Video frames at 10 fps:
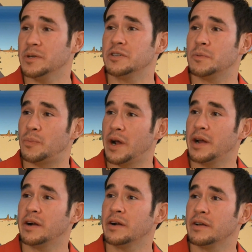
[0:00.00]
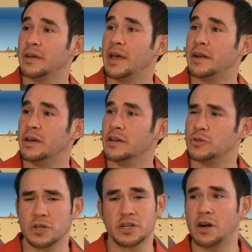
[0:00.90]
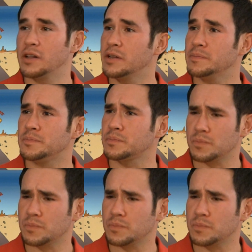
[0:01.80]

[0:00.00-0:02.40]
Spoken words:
Richard Pryor and George Carlin.